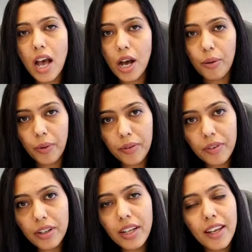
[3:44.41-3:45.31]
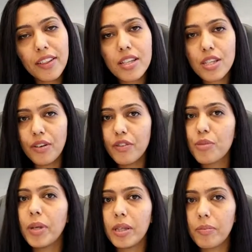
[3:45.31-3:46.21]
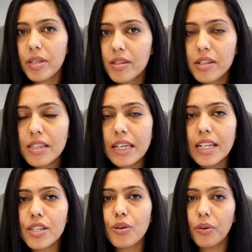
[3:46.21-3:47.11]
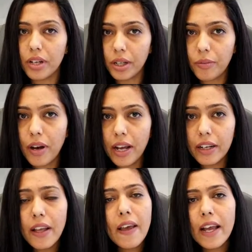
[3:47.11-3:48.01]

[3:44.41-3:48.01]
However, in the service based business, it's not required.